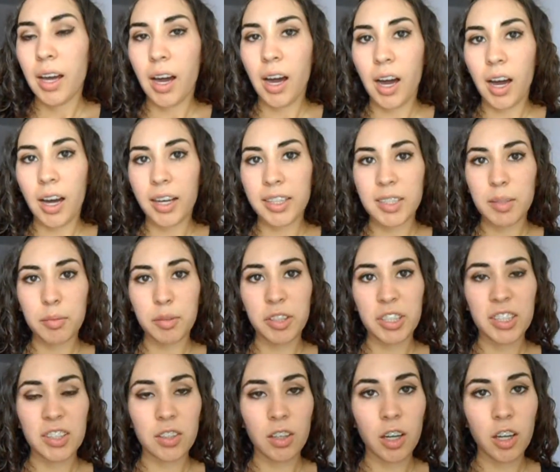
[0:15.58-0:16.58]
I typically
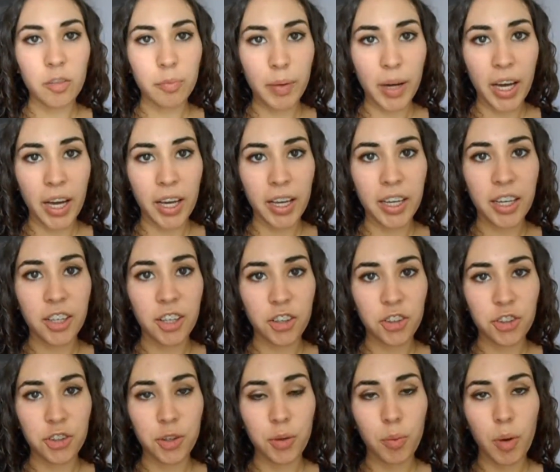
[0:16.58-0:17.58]
start off by
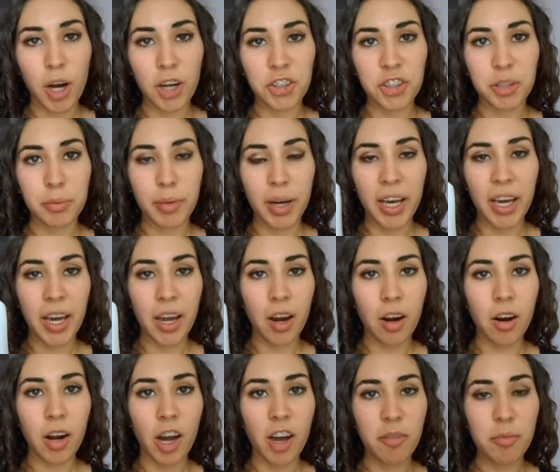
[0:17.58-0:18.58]
conditioner washing my
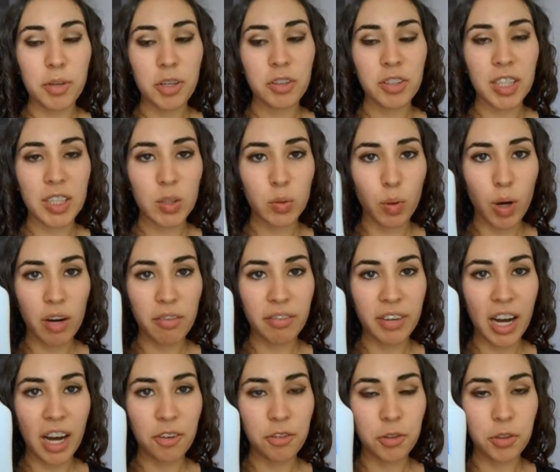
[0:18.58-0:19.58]
hair. I've been using Suave
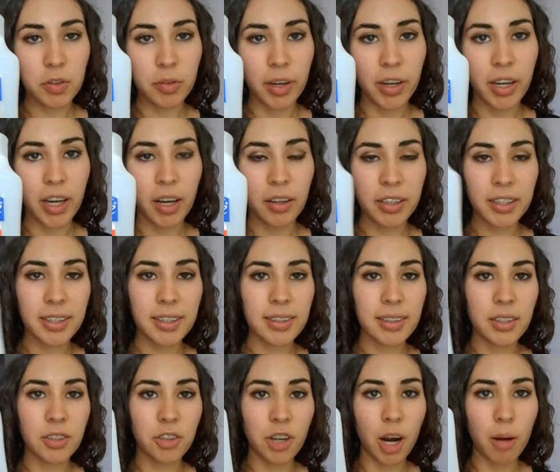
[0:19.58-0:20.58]
Naturals right now. This is
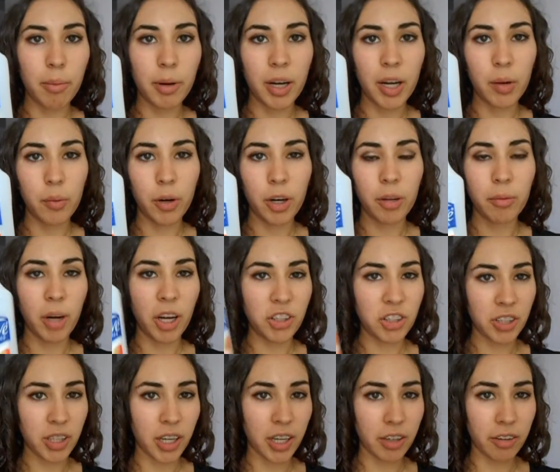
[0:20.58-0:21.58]
the strawberry one. I
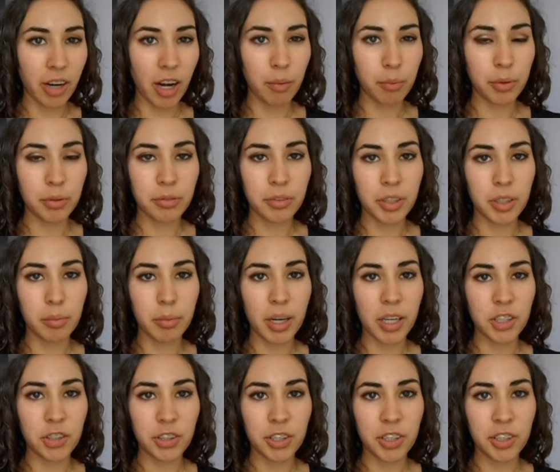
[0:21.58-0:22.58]
just kind of grabbed one for
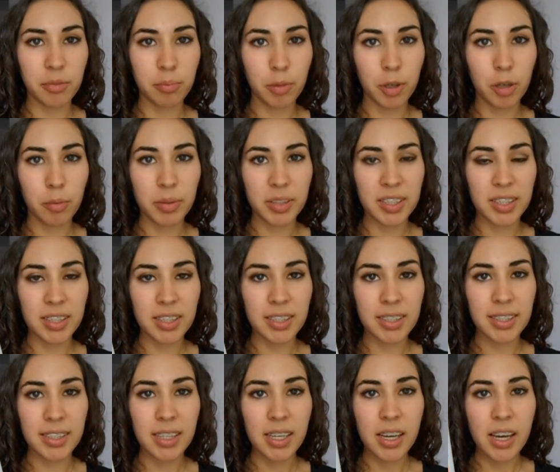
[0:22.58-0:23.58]
demonstrative
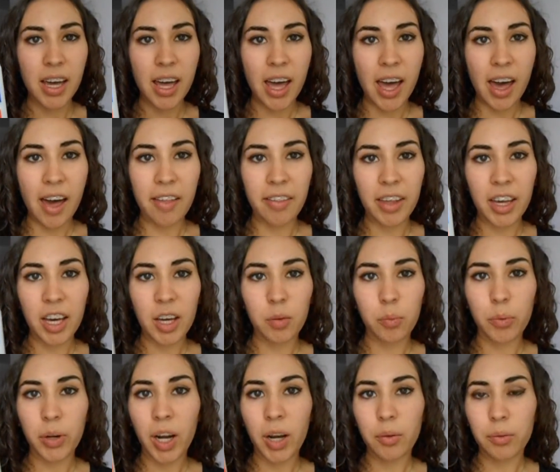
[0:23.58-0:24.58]
purposes. And
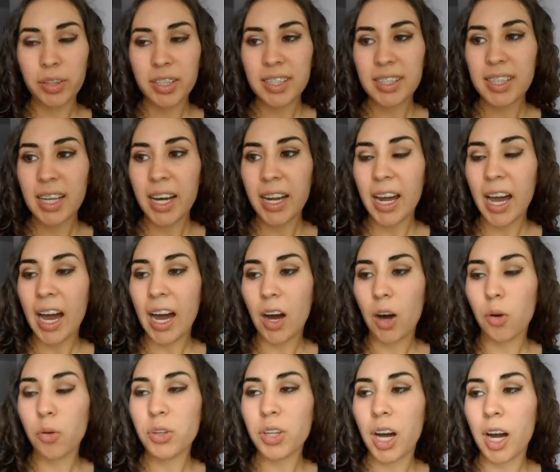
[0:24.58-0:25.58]
then when I rinse that
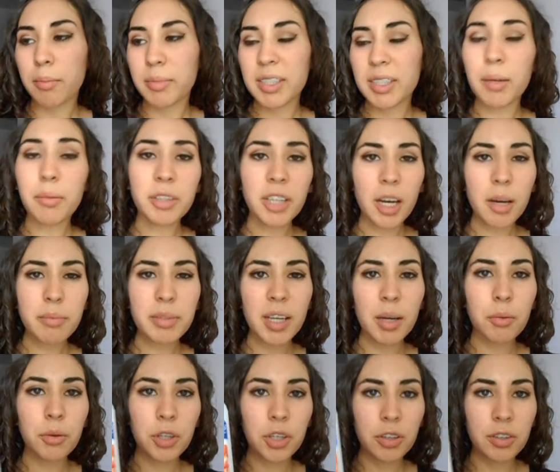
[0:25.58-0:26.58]
out, sometimes
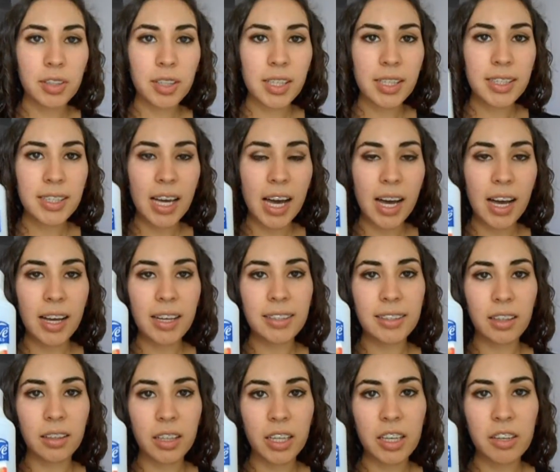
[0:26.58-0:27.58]
I will use this as
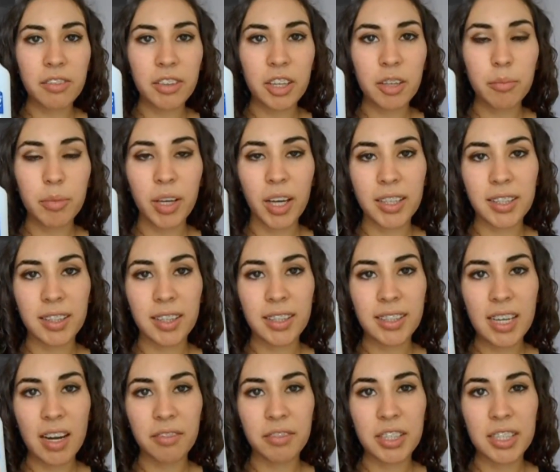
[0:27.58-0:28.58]
a leave-in because it
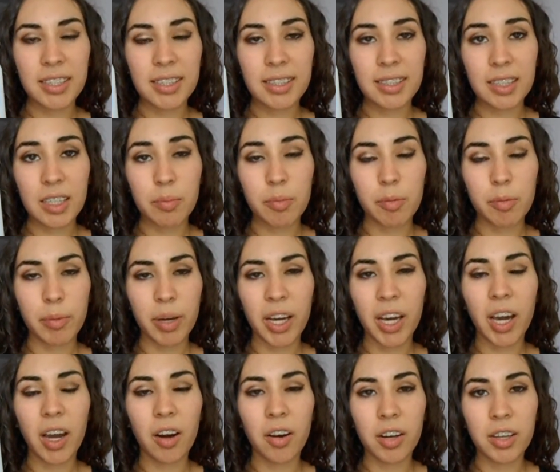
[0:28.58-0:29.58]
does have decent slip and my
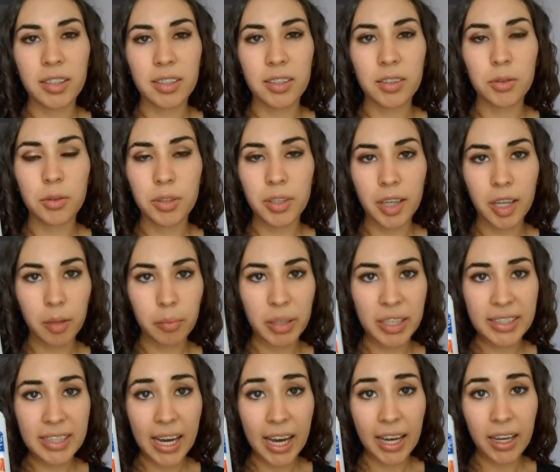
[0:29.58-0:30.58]
hair isn't too
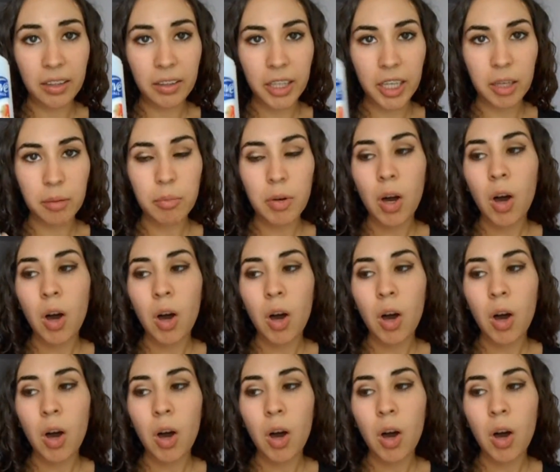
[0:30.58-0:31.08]
terribly tangly.